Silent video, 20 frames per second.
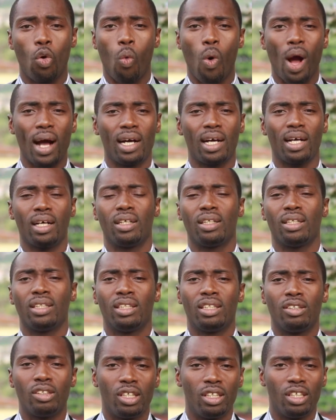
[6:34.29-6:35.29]
quack,
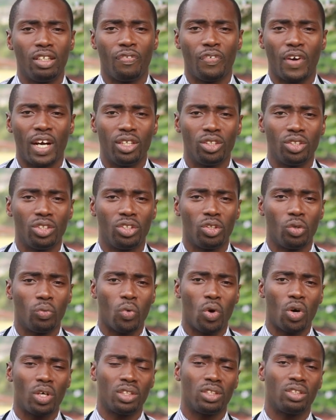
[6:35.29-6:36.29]
if I use the
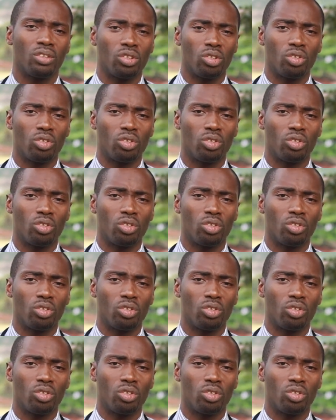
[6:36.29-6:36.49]
word